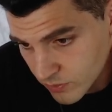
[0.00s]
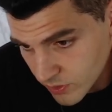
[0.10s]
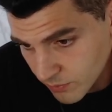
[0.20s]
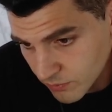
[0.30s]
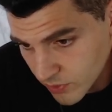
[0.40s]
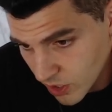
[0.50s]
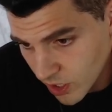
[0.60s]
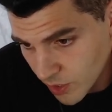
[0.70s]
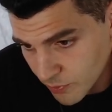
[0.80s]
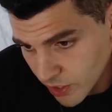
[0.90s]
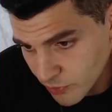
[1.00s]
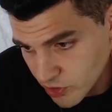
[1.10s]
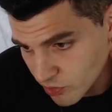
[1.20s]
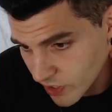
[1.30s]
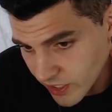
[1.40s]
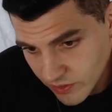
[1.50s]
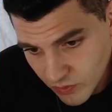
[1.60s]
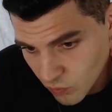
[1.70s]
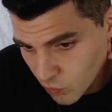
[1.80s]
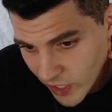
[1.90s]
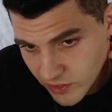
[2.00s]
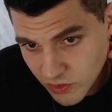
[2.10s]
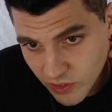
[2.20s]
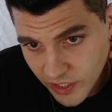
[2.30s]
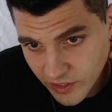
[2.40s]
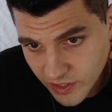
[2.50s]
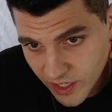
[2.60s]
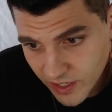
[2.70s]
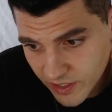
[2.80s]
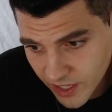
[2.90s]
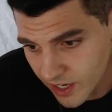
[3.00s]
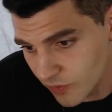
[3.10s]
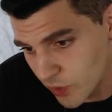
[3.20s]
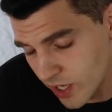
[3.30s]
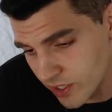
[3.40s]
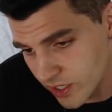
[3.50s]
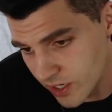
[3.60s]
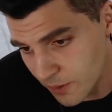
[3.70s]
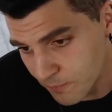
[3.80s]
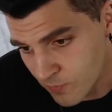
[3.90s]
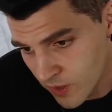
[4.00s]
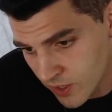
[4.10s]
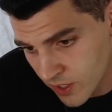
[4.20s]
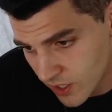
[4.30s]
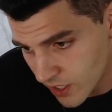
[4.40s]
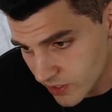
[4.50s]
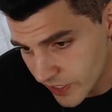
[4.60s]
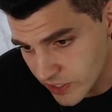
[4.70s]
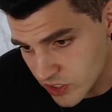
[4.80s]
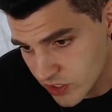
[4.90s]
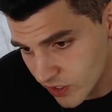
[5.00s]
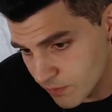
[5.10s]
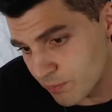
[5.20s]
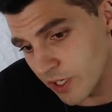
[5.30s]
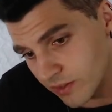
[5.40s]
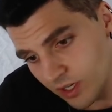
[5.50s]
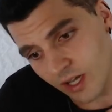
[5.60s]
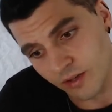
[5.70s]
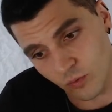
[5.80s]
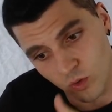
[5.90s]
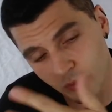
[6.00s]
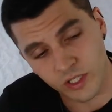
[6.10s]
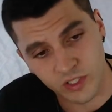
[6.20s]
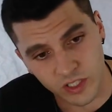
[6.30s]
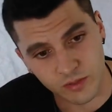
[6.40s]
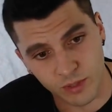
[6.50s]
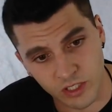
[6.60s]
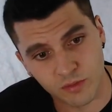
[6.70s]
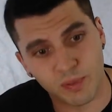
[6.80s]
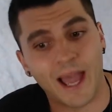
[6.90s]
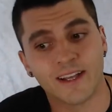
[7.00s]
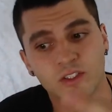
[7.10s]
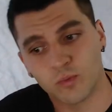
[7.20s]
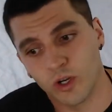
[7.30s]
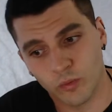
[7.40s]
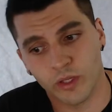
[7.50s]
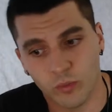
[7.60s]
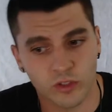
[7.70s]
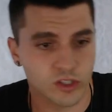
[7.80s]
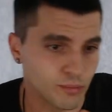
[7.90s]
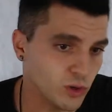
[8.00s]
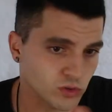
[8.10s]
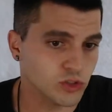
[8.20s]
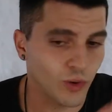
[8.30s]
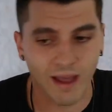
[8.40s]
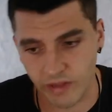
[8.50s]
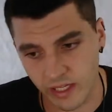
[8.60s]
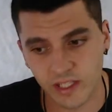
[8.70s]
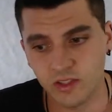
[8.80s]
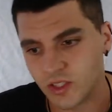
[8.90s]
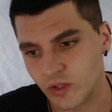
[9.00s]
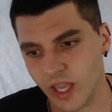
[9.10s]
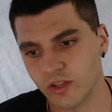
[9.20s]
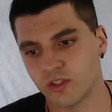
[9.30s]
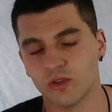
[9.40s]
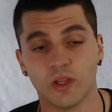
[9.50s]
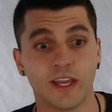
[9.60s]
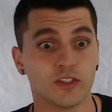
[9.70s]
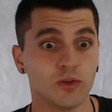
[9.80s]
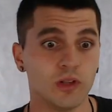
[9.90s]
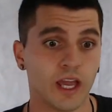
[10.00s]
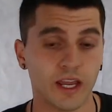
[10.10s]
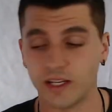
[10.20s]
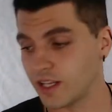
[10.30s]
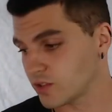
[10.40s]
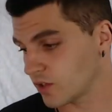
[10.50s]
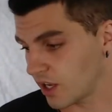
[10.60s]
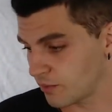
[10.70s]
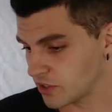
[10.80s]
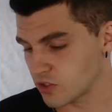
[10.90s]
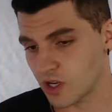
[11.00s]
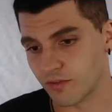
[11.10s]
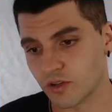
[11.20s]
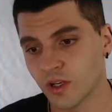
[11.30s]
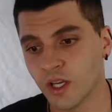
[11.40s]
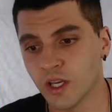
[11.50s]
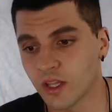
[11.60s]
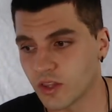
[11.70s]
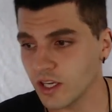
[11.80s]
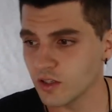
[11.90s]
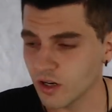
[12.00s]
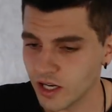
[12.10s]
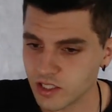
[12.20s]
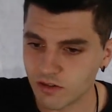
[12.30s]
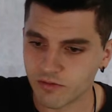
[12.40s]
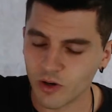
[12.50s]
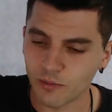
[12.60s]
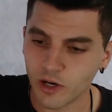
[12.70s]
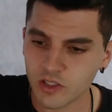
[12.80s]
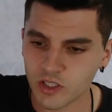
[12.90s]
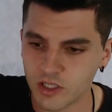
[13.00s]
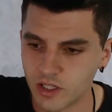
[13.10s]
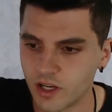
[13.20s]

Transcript: Yeah. Oh, mom, you're too late. Way too late. Yeah. Uh, we had a um, a late start, but uh, we're already six minutes past where we were supposed to have ended. So yeah, you're too late. Too late. That's okay. I'll message you after. Thank you guys very much.